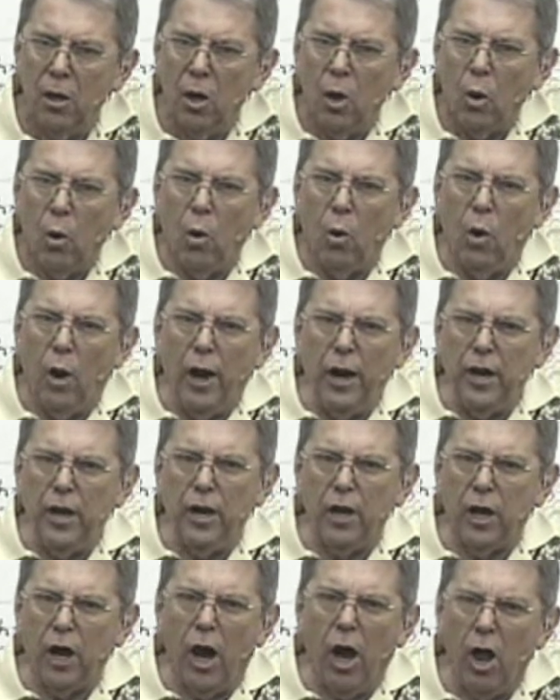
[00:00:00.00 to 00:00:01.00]
Well, what do
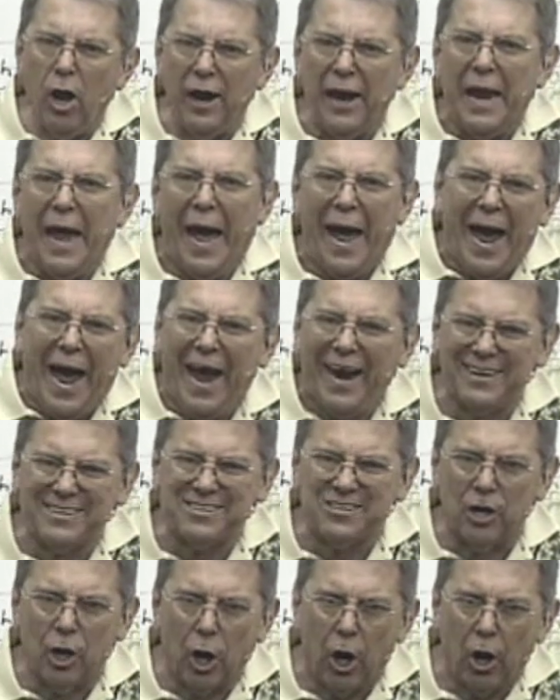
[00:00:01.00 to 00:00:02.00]
you call an
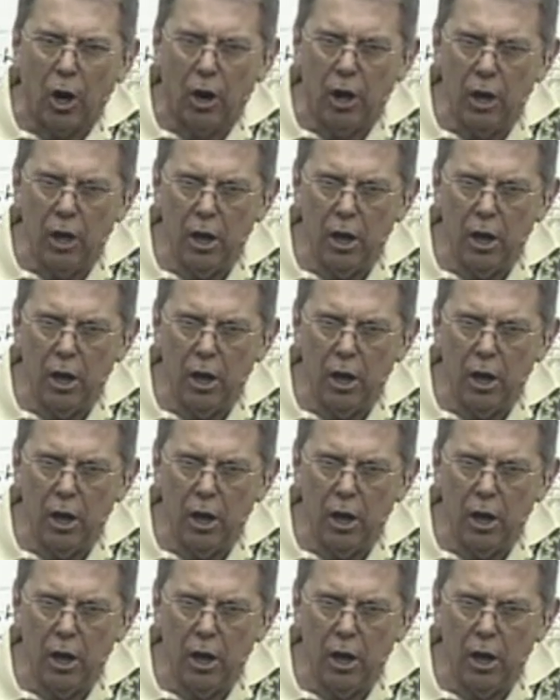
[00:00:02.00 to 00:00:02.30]
actor?